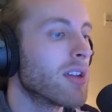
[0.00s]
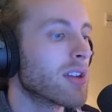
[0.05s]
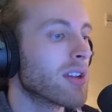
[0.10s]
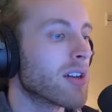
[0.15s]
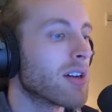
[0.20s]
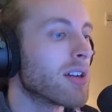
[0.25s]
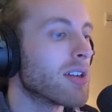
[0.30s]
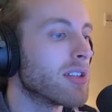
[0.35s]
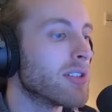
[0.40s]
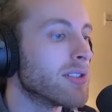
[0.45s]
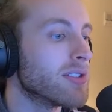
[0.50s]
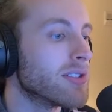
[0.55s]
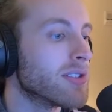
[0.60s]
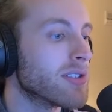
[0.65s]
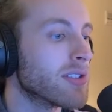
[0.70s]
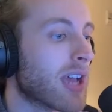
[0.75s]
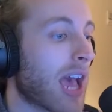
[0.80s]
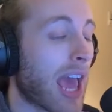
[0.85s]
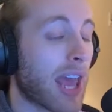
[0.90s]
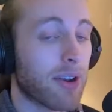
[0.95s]
because
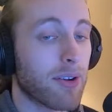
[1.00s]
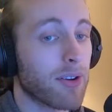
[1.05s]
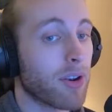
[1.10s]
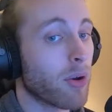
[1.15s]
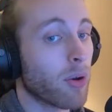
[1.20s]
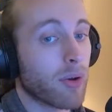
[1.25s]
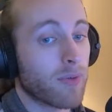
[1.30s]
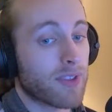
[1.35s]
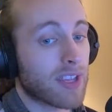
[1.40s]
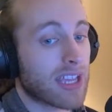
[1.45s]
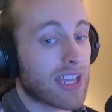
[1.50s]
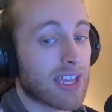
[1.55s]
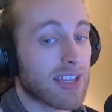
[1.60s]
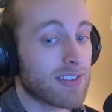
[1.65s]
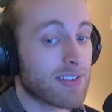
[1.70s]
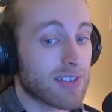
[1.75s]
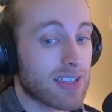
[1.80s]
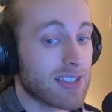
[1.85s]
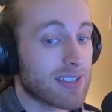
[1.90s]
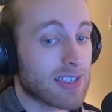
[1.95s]
I don't know if the
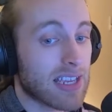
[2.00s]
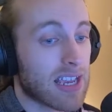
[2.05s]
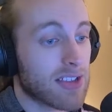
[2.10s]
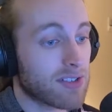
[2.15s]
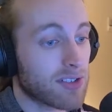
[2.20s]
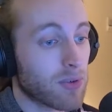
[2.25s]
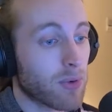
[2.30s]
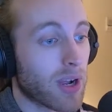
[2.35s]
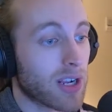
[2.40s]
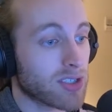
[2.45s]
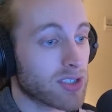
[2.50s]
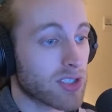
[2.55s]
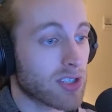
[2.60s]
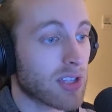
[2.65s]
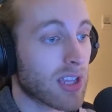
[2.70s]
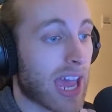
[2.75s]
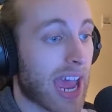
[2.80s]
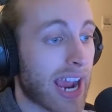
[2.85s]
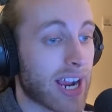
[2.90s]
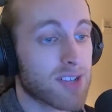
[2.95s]
kids these days are watching
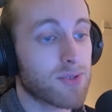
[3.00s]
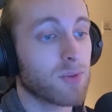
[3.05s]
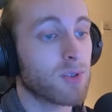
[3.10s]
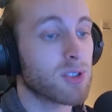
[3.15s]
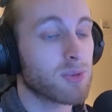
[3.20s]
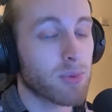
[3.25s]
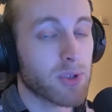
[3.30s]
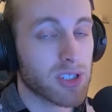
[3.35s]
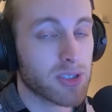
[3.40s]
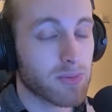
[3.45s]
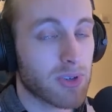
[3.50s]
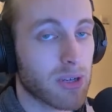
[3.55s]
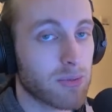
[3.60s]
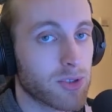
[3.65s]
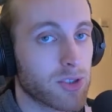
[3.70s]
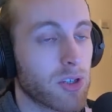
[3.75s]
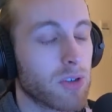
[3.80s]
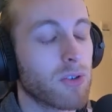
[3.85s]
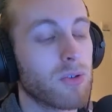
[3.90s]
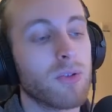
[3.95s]
the actual SpongeBob
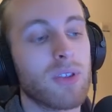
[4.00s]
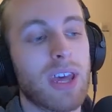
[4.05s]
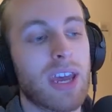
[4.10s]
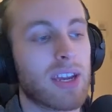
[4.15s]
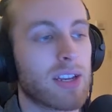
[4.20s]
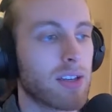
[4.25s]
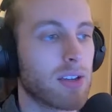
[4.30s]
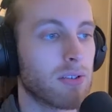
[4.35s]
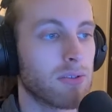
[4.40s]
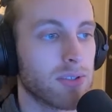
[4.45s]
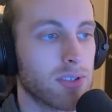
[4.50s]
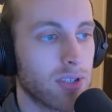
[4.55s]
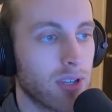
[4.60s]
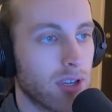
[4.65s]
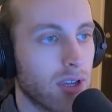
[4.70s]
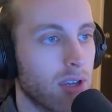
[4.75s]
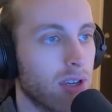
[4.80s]
show. Who the heck knows?